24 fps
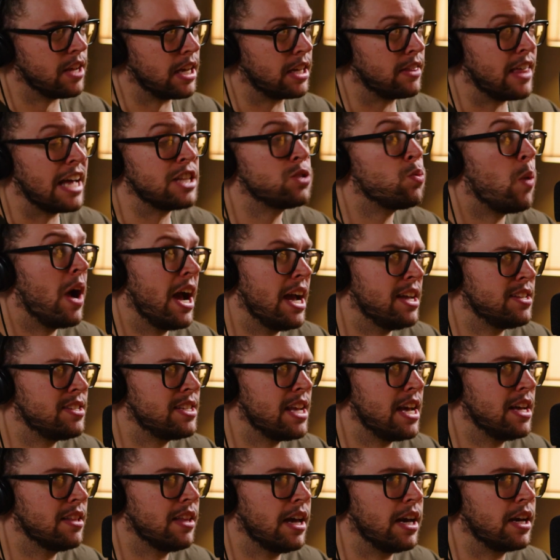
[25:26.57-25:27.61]
Like that's why I
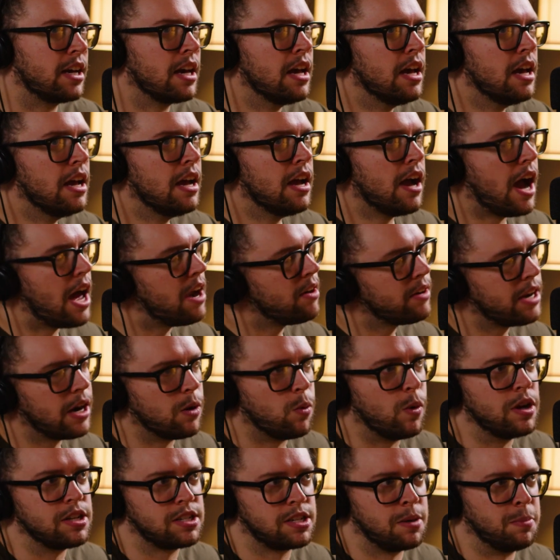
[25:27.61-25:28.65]
say like I don't care
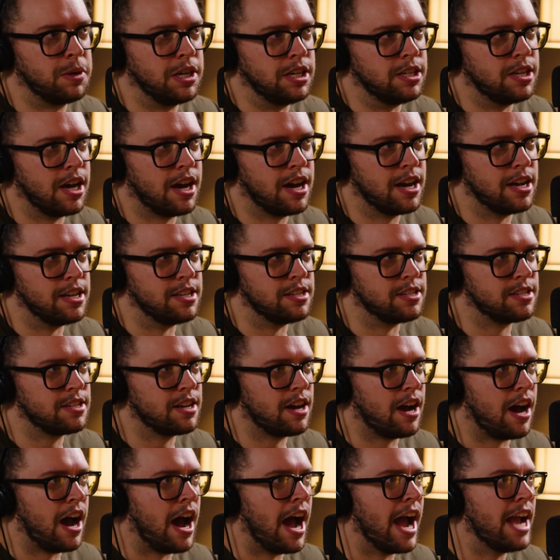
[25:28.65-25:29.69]
what somebody does.
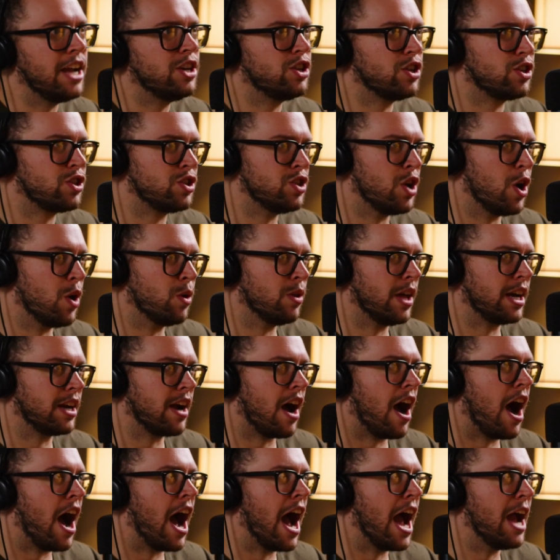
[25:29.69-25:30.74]
I just know like
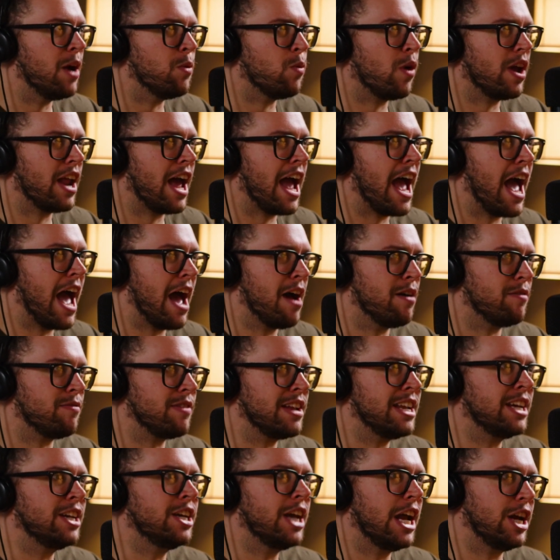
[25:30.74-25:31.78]
I want to have
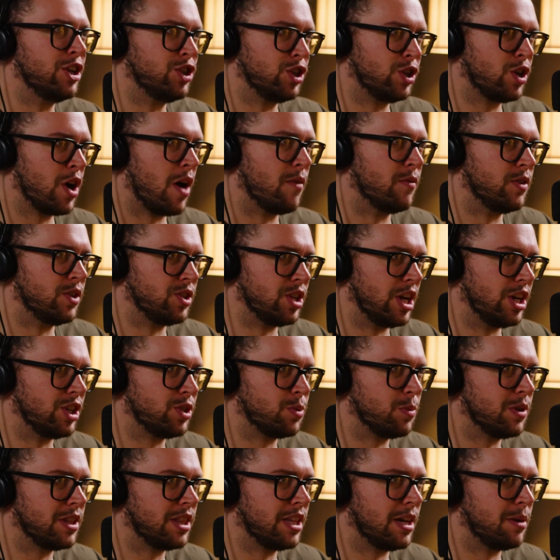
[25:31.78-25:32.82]
an engaging
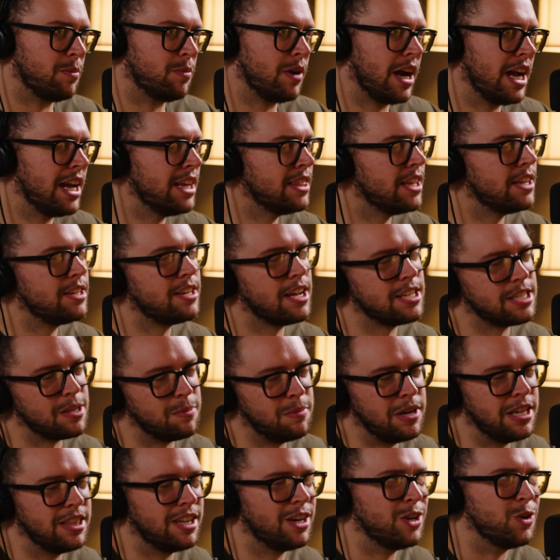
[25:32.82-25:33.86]
conversation with them, right? Yeah. And that
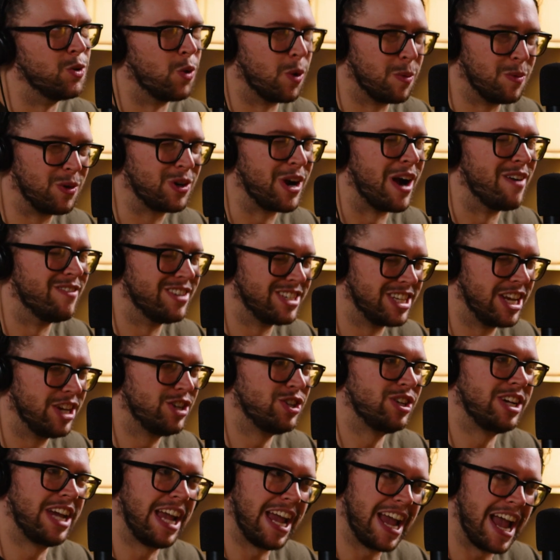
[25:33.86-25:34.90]
doesn't mean that a normal
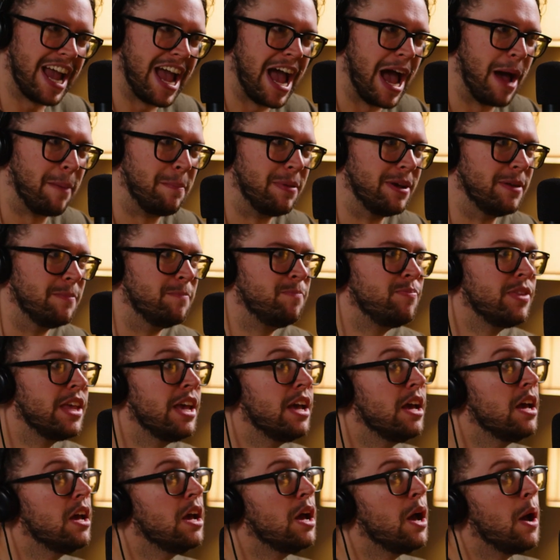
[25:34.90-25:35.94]
conversation can't happen.
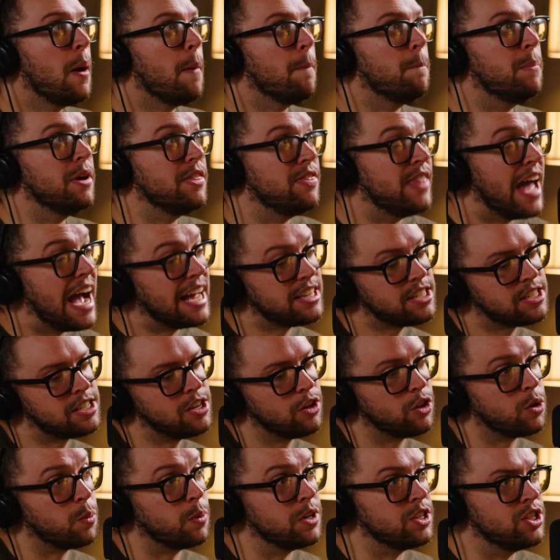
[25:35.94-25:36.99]
Sure. But that's
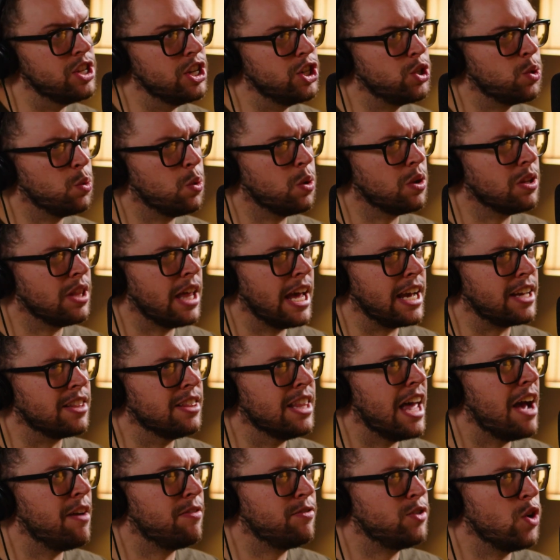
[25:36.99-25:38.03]
still the residual like
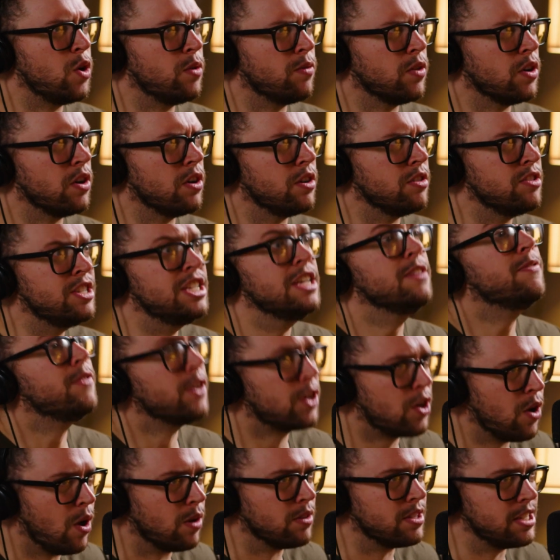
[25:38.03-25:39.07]
leftover
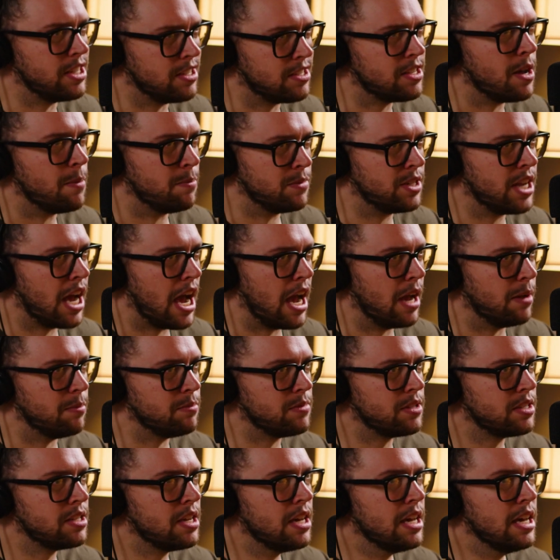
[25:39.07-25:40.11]
difficulty
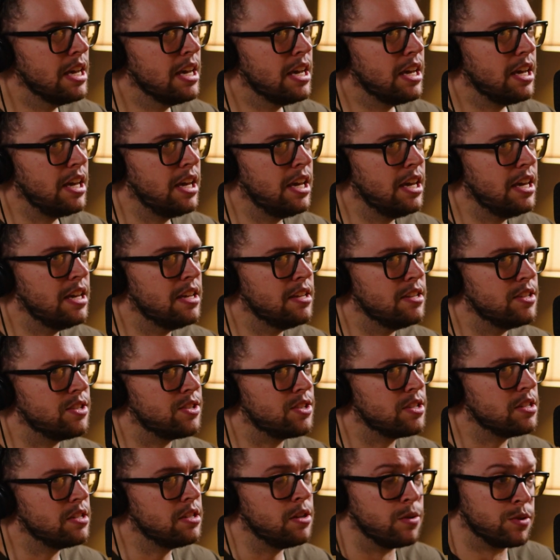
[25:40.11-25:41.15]
sometimes
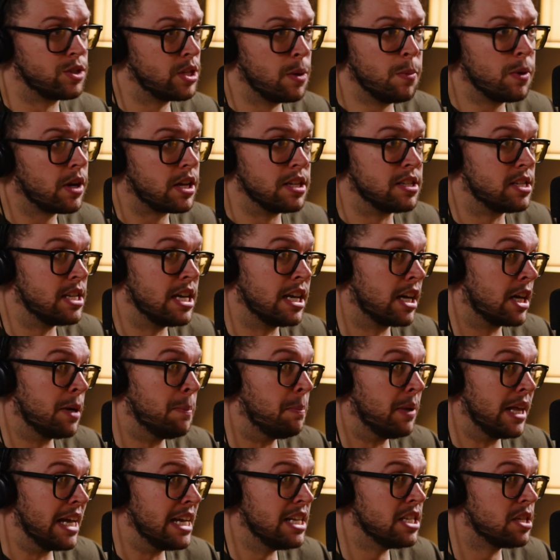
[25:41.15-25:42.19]
is, you know, someone can sit and
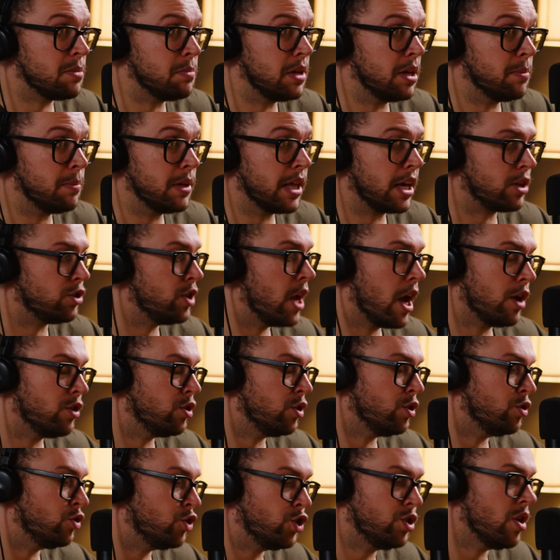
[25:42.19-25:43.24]
complain to me and be like, "Yeah,
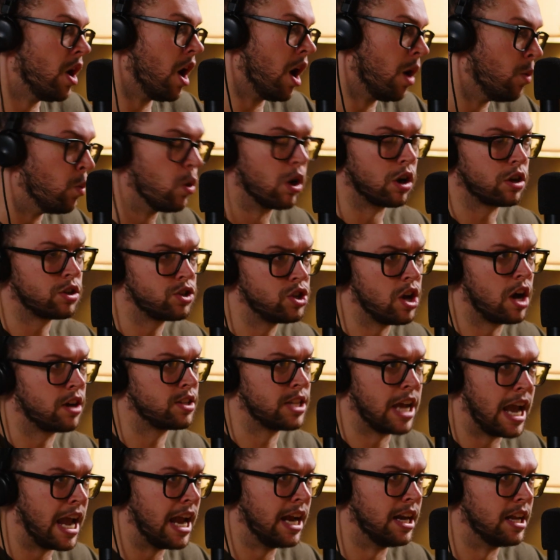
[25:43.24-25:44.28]
dude, uh, work sucks.
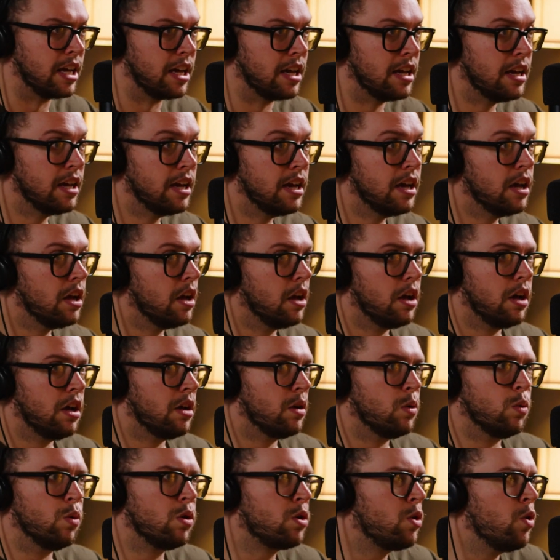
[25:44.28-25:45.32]
I hate it."
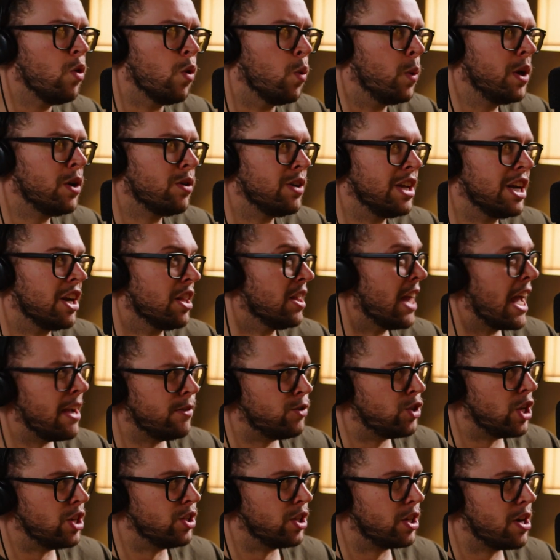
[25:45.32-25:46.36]
Well, cool. We don't need a
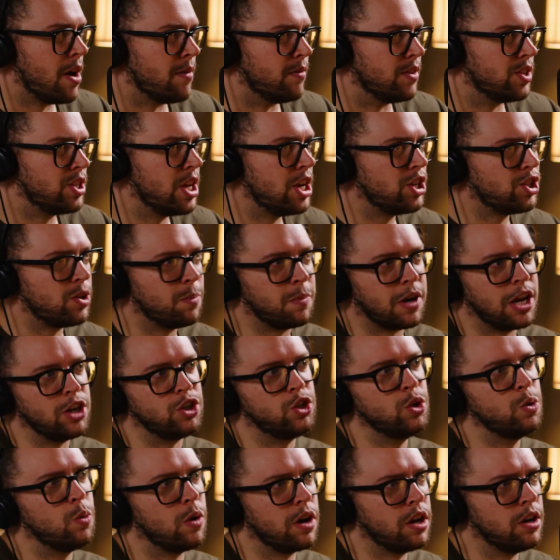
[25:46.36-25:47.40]
life-changing conversation, but I
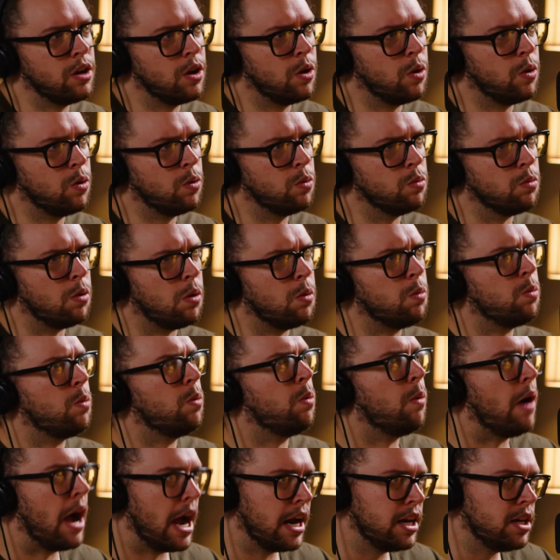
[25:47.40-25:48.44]
do want to know, well,
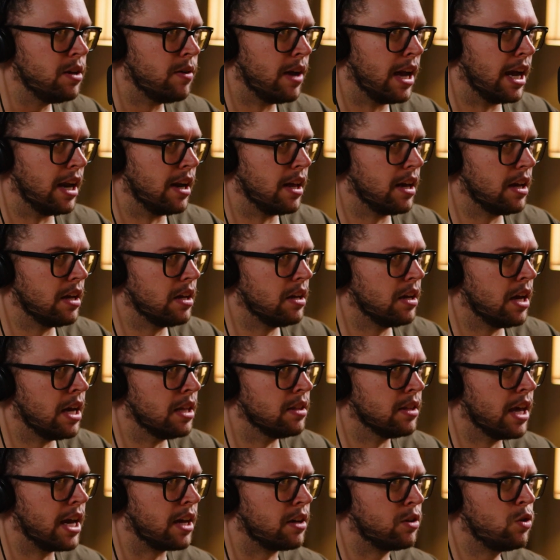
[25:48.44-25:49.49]
why do you hate it?
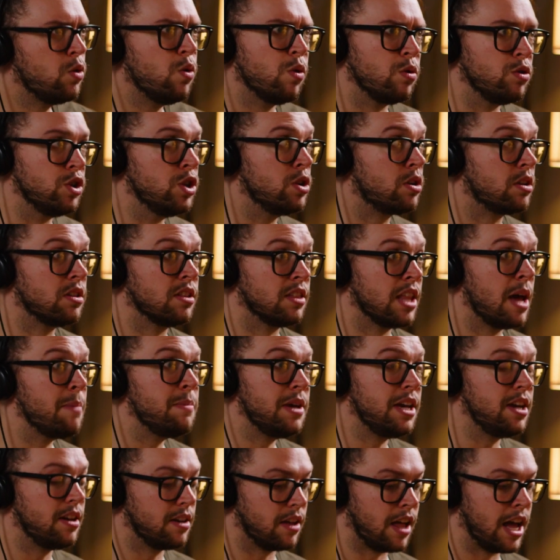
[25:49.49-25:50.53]
And like, cool, you can let
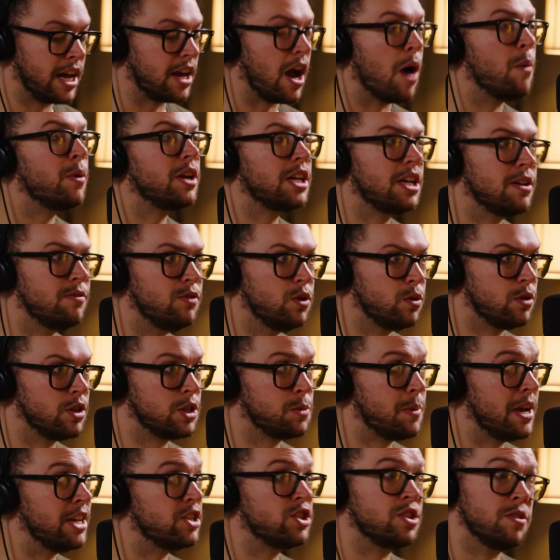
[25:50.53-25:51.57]
me like I want to give you the
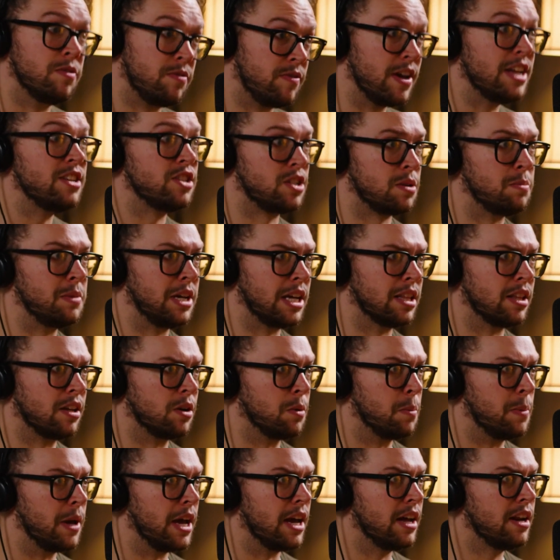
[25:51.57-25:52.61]
space to vent to me a
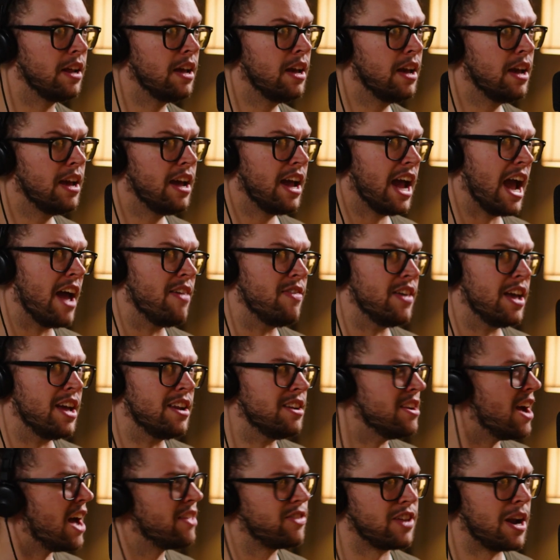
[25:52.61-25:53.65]
little bit. And
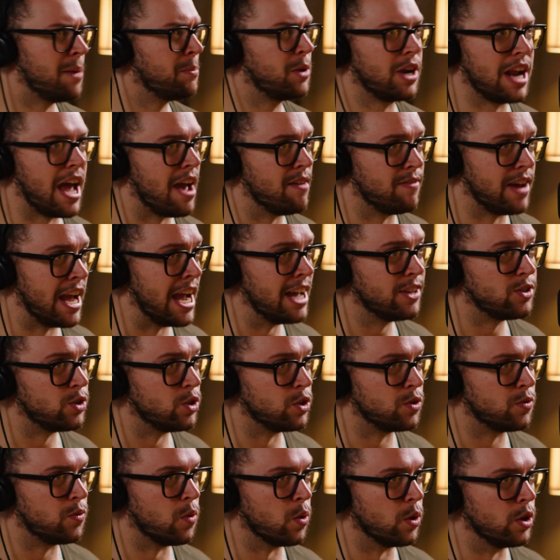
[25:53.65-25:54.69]
then, not that I'm going to have
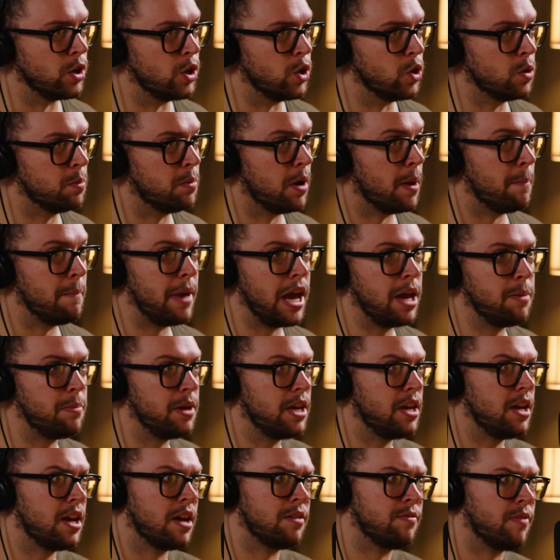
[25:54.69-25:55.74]
answers for you, but
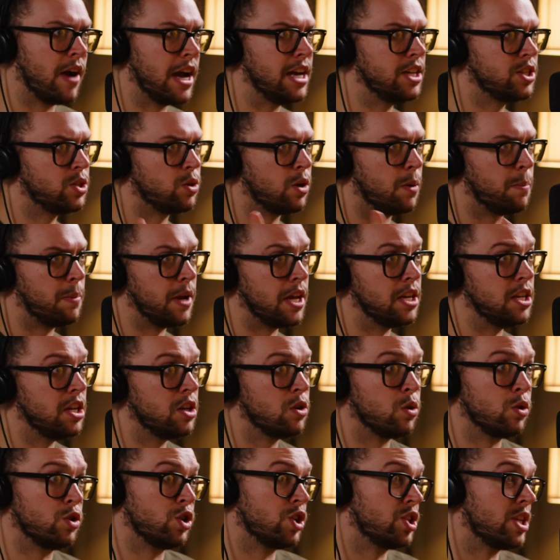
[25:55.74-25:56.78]
maybe advice or
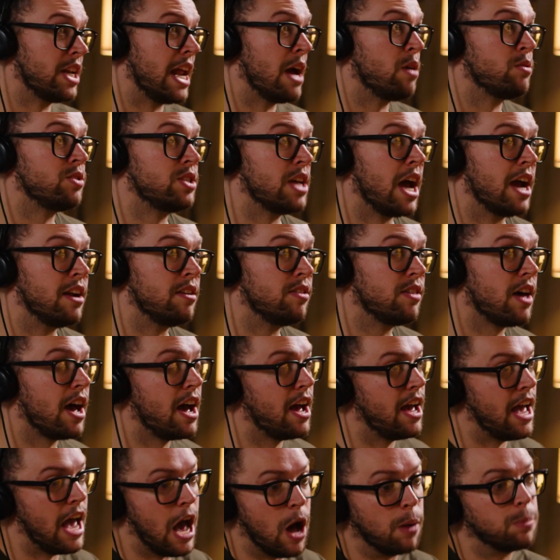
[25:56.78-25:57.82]
opinion or just an outside
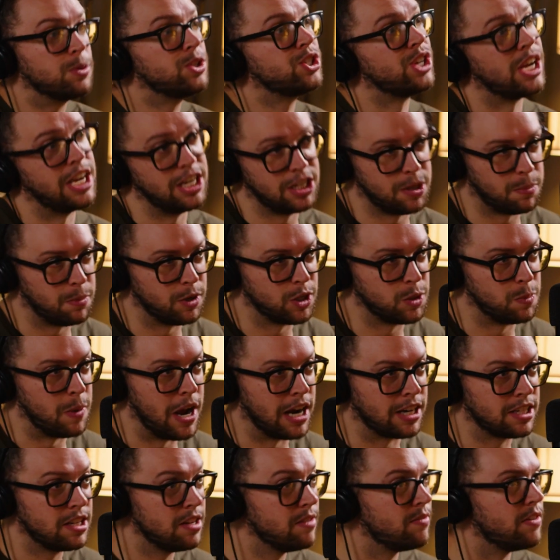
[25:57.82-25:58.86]
thought helps change a
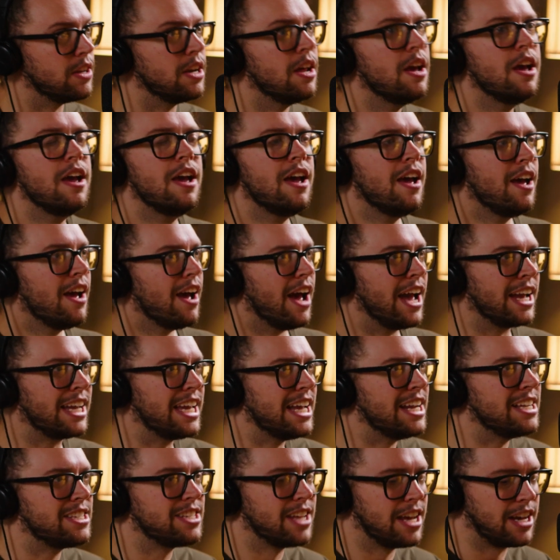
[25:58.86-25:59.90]
perspective. And
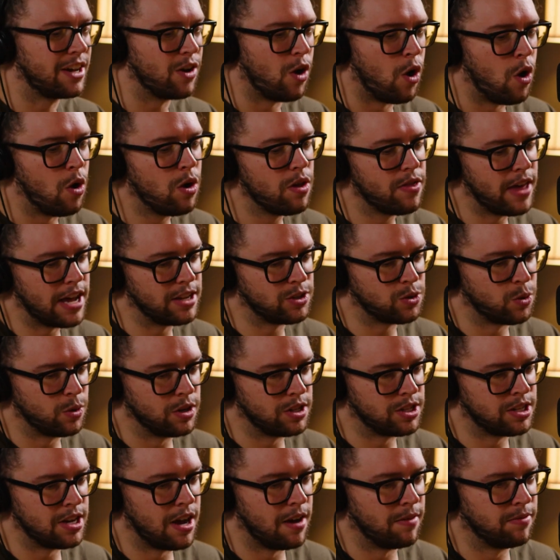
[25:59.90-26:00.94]
again, it's like all that sort
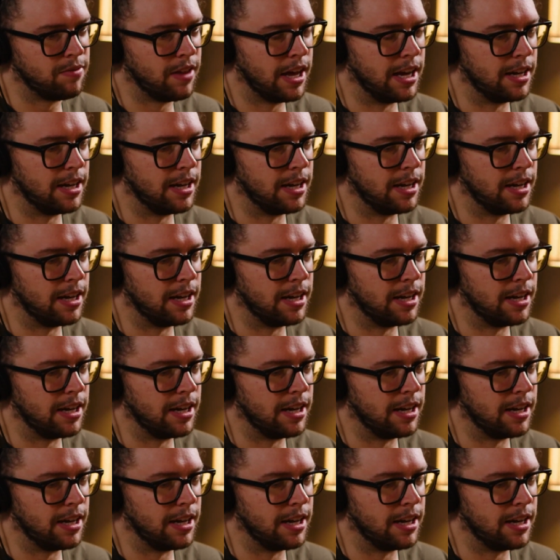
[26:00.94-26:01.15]
of stuff.